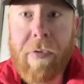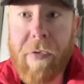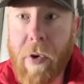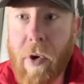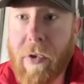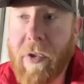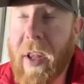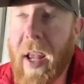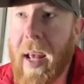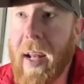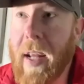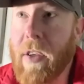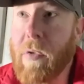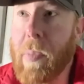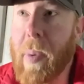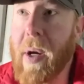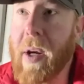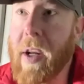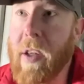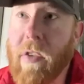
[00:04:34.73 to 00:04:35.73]
firsthand
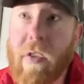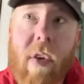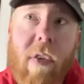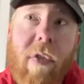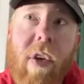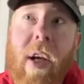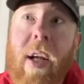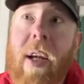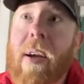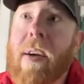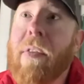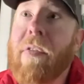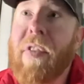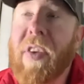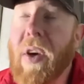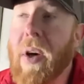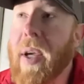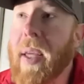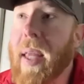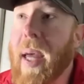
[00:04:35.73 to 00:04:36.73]
experience of
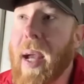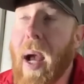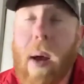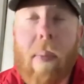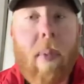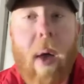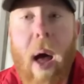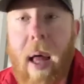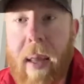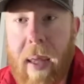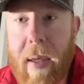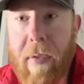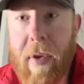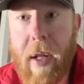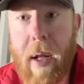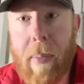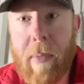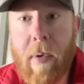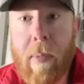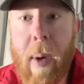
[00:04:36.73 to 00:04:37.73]
feeling like I'm not
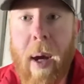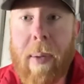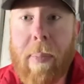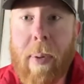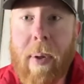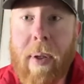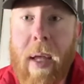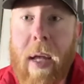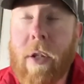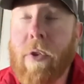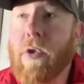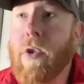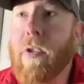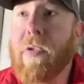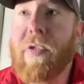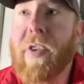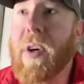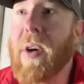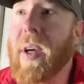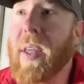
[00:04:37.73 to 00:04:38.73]
living up to my potential,
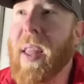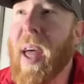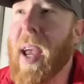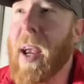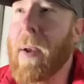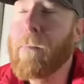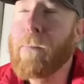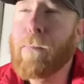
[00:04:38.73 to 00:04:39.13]
feeling like